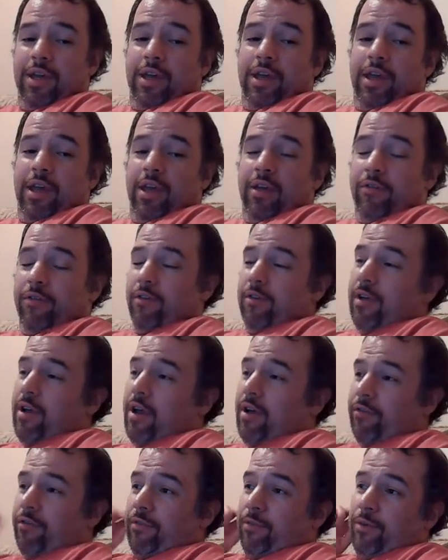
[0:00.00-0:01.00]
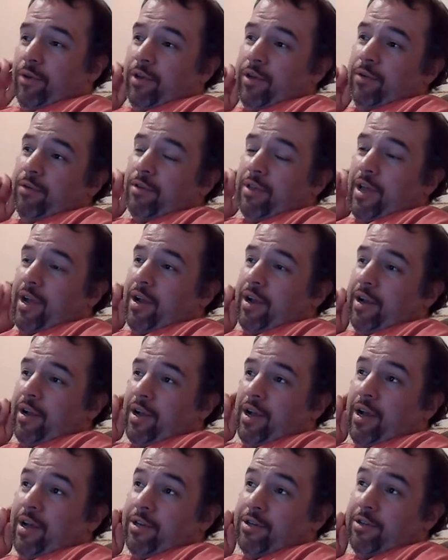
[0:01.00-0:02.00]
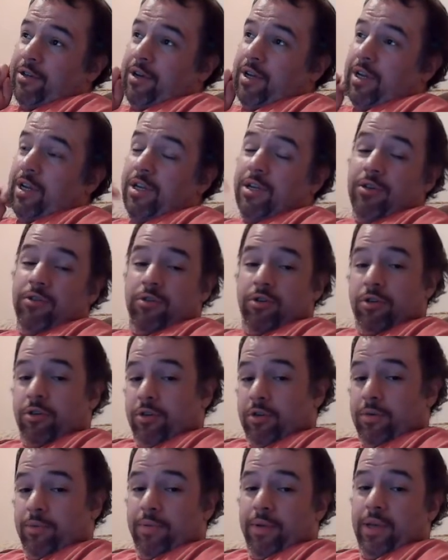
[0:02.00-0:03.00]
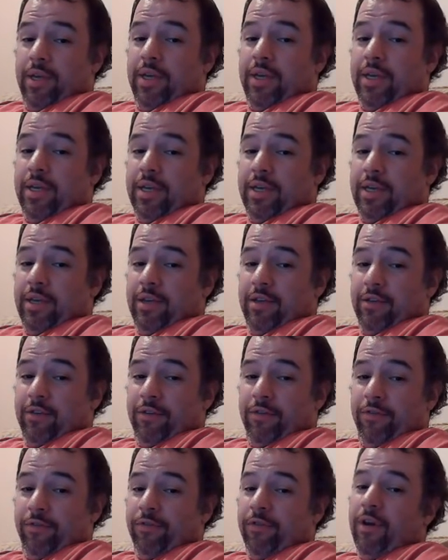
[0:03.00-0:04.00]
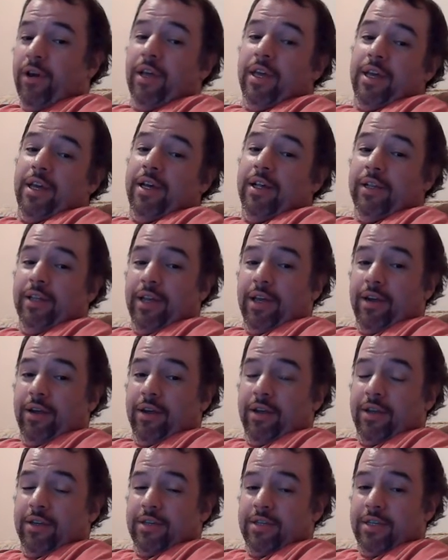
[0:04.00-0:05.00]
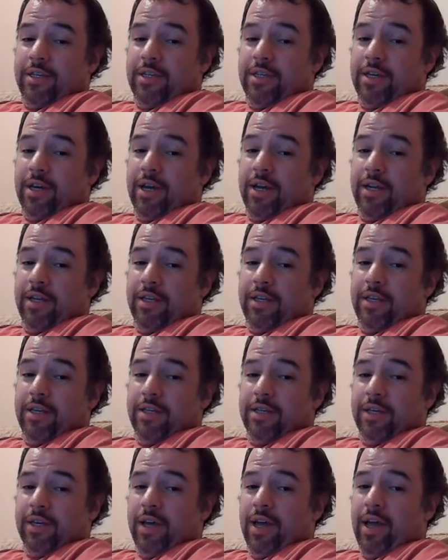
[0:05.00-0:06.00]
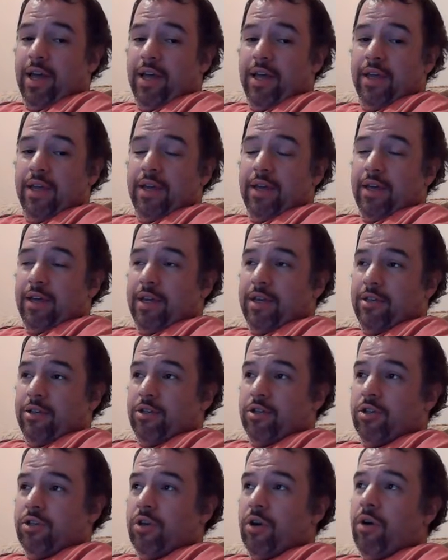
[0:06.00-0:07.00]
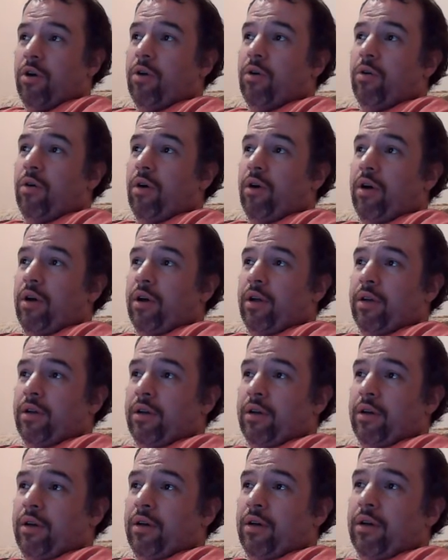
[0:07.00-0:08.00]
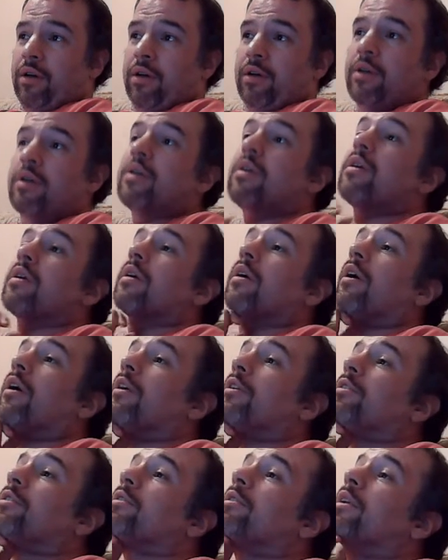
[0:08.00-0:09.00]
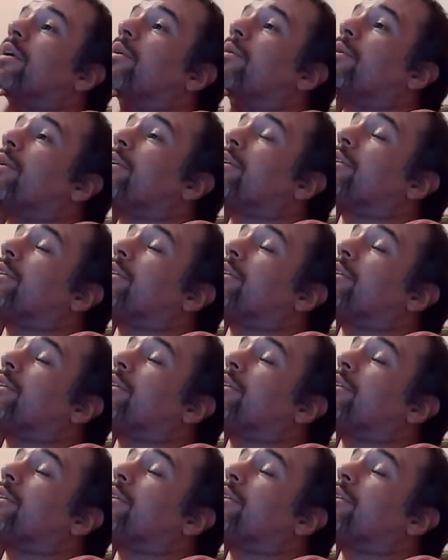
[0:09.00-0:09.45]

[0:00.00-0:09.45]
If you're not familiar with Eric Andre, you should be. He is fucking hilarious. He's a guy. He has a show on Cartoon Network's